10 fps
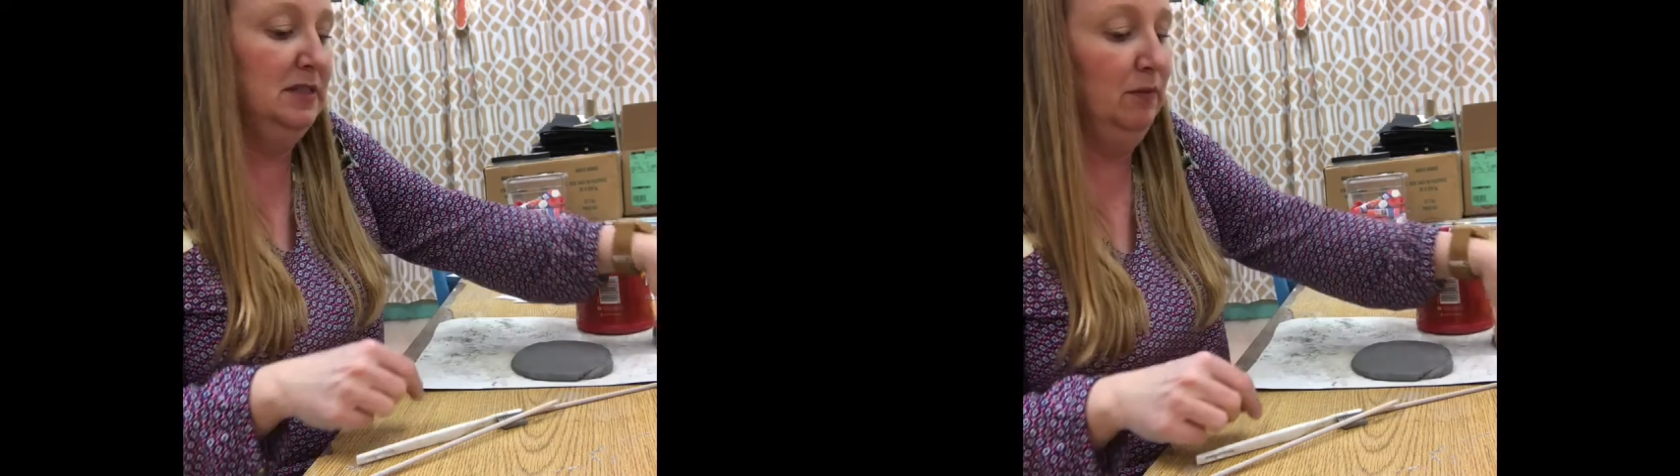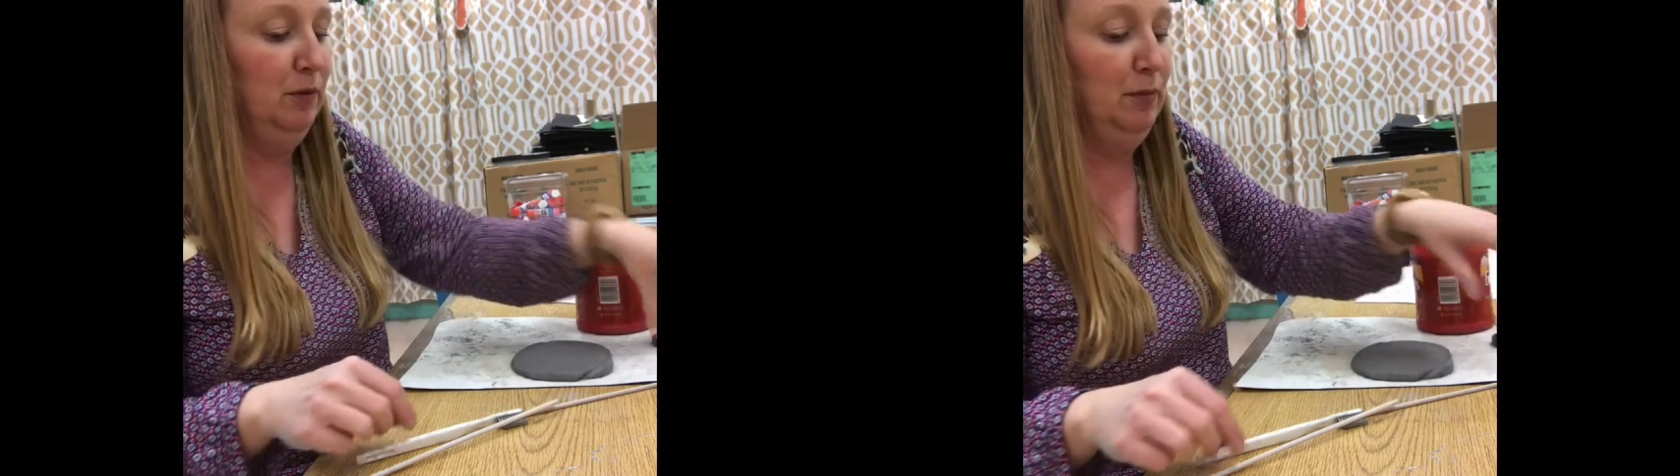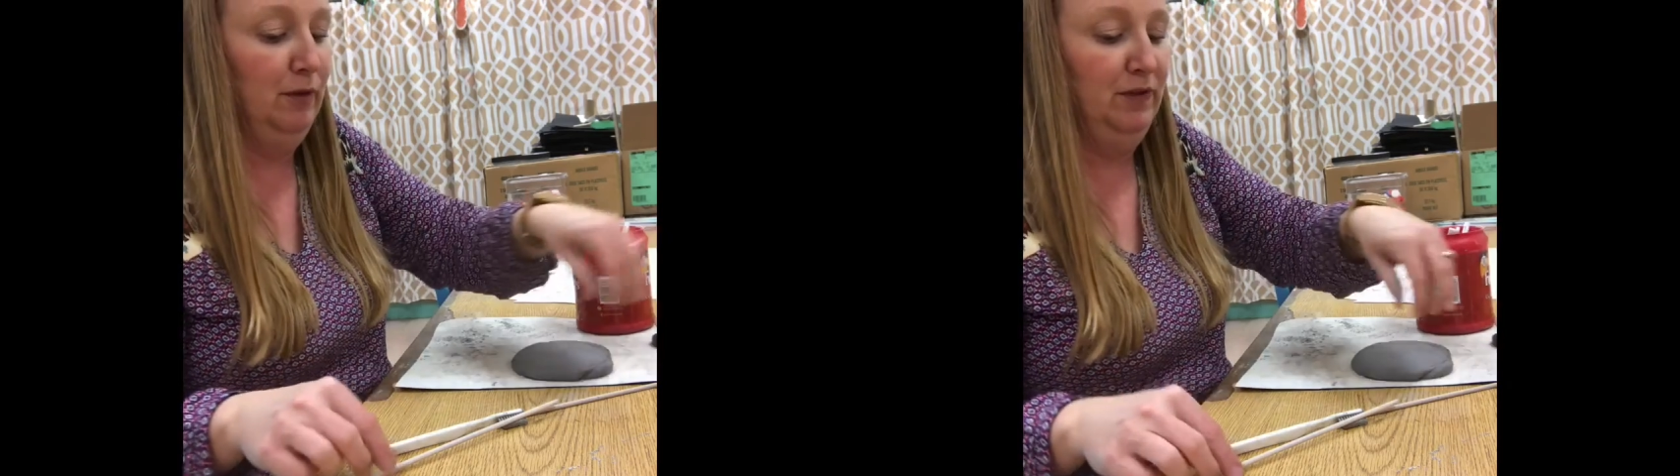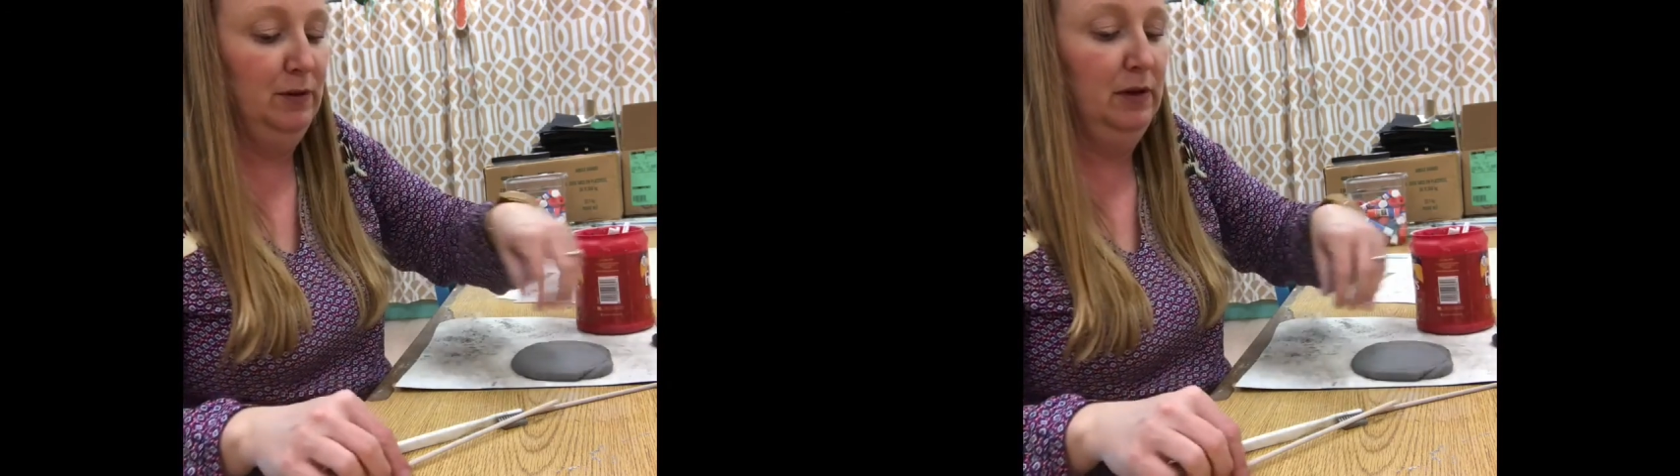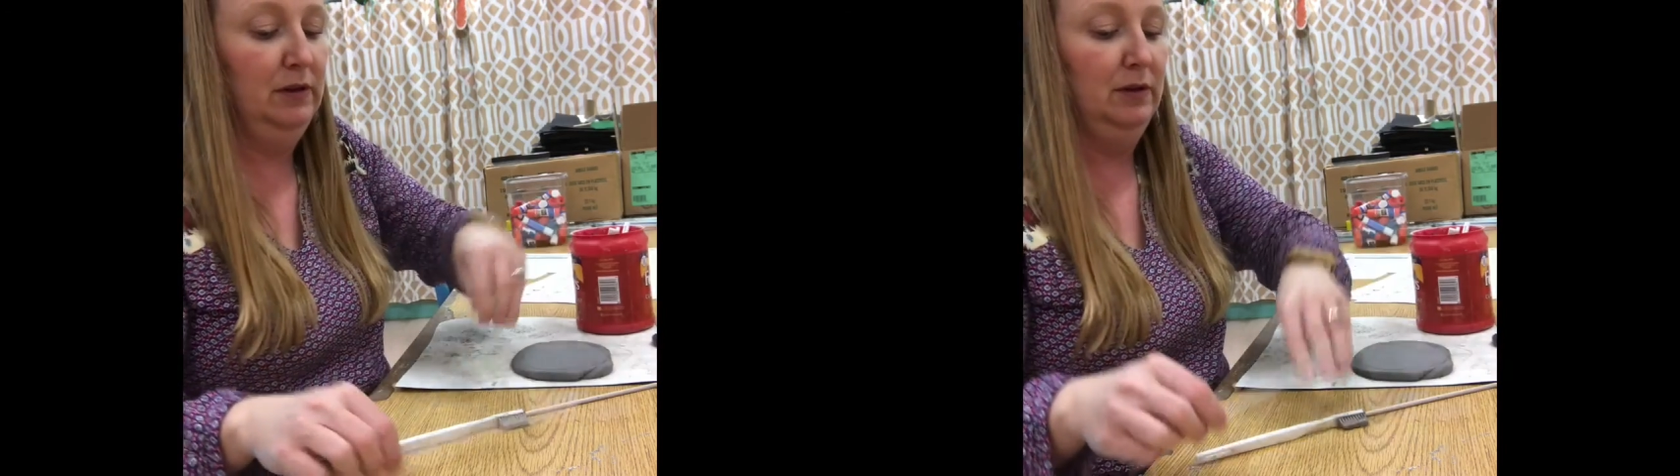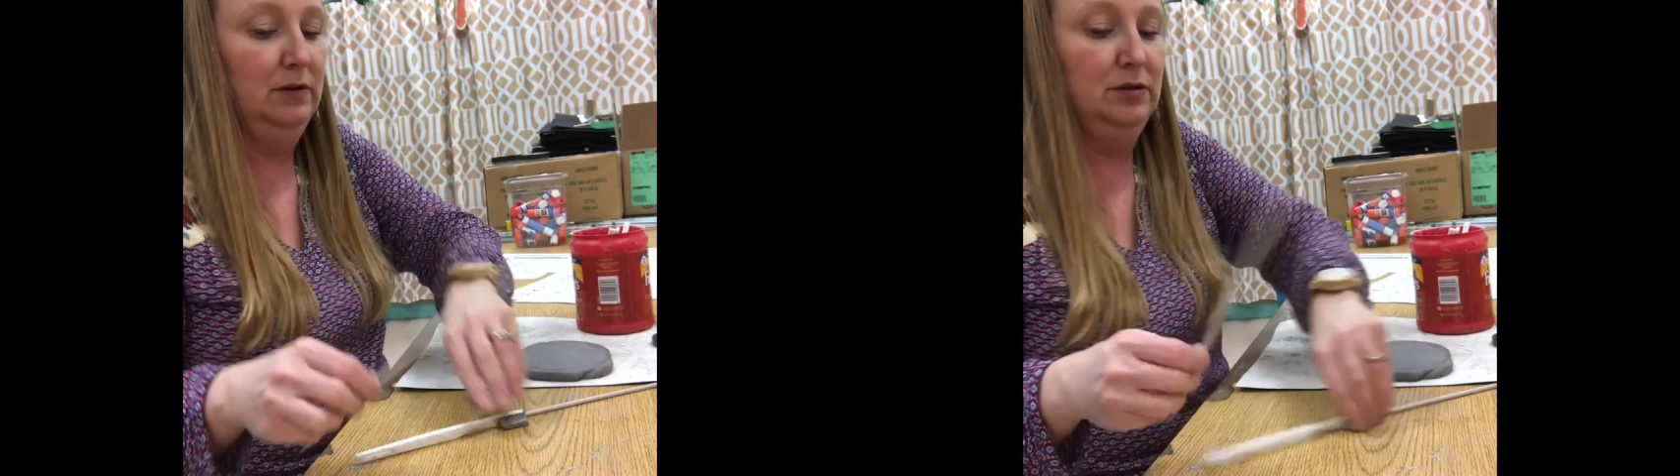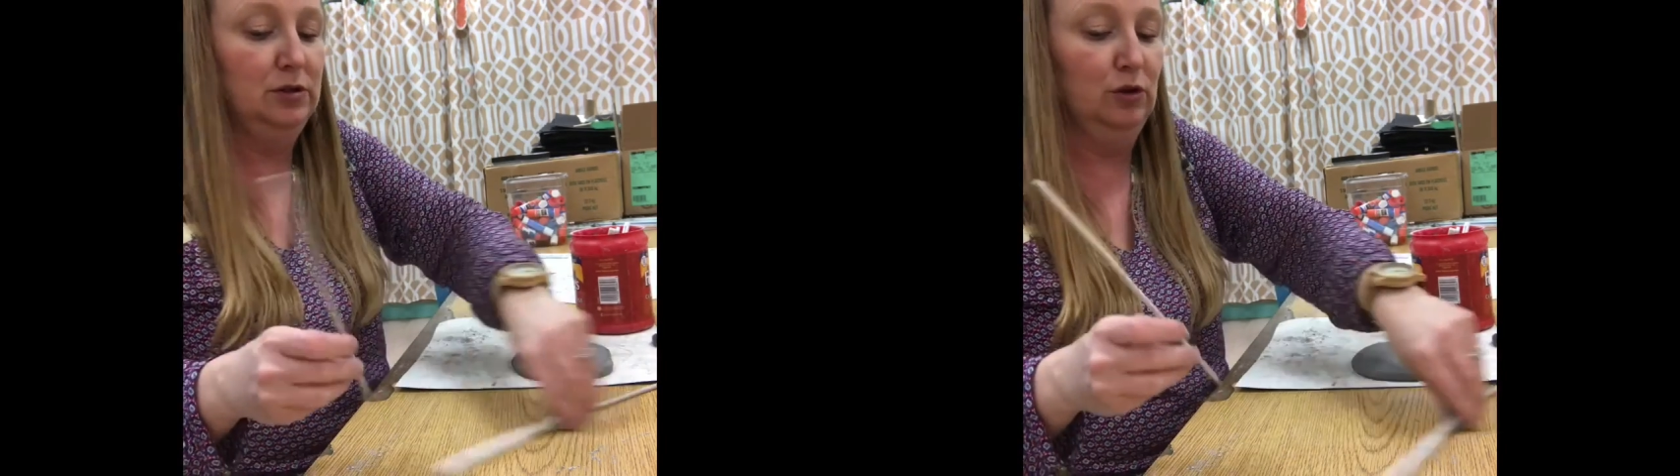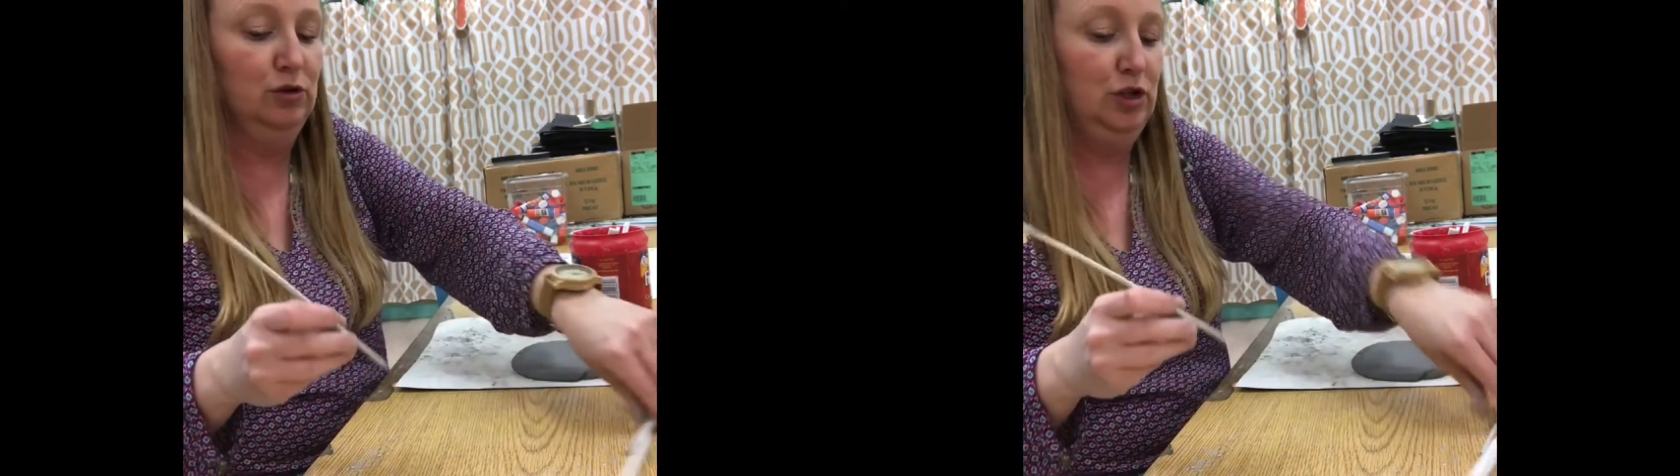messed up your perfect
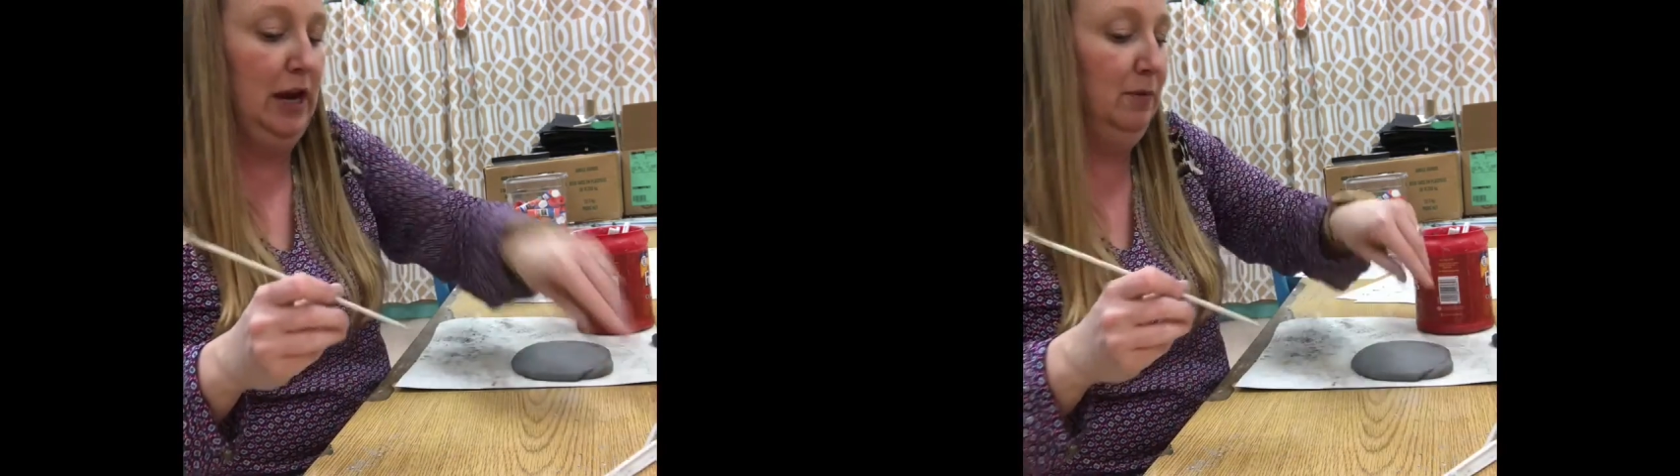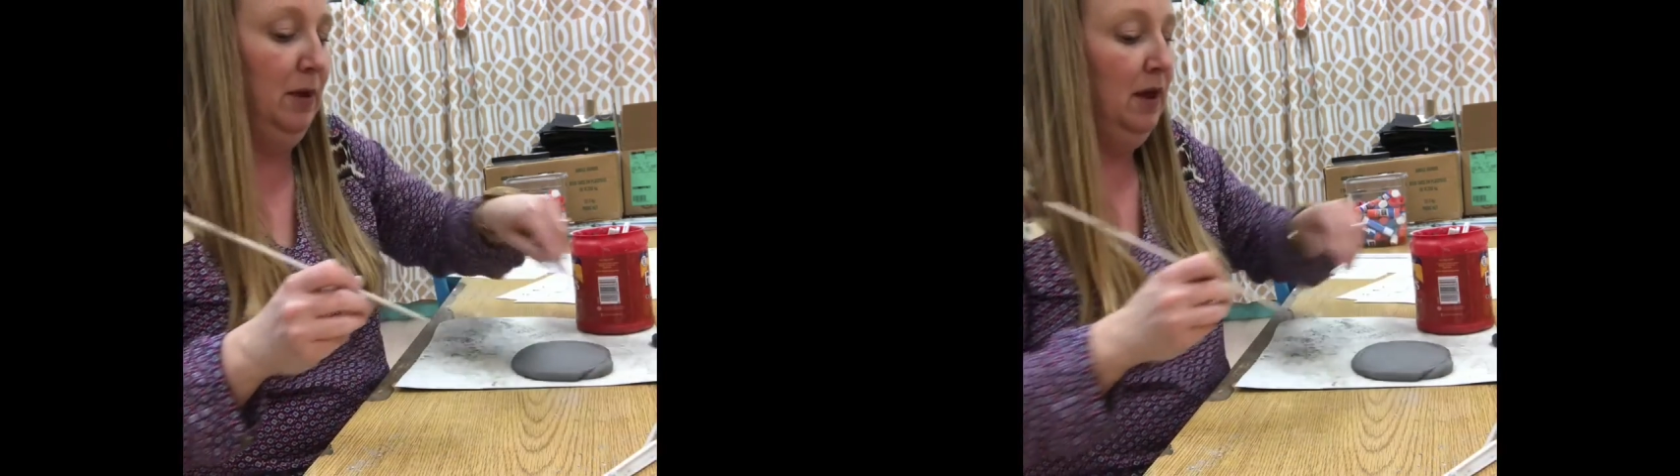circle shape.